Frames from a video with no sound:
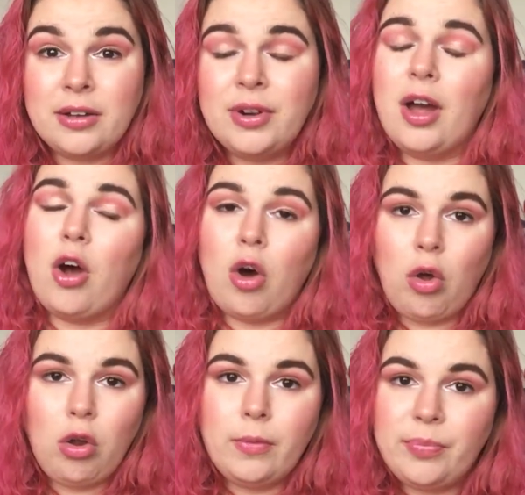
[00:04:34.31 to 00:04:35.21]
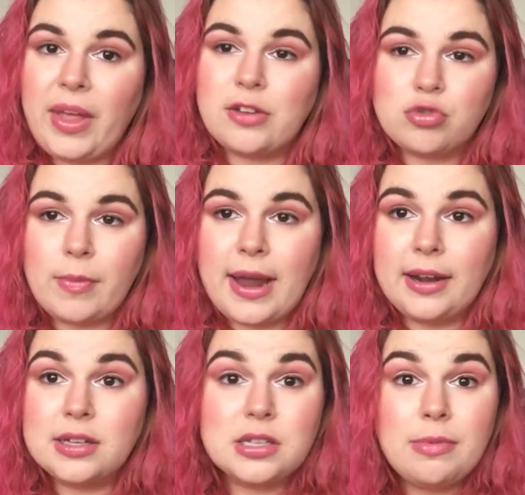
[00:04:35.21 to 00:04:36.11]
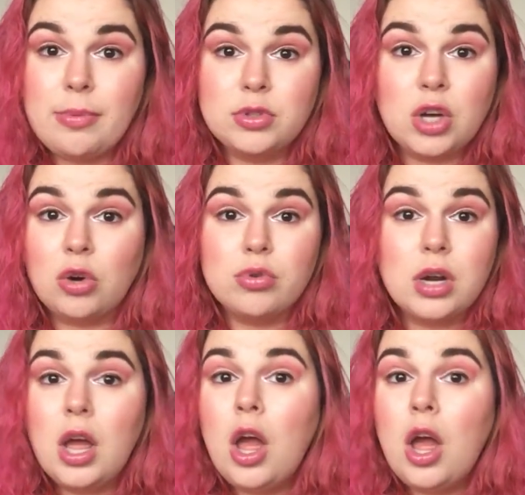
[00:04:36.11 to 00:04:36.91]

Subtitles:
Not all, that's dramatic, because some people don't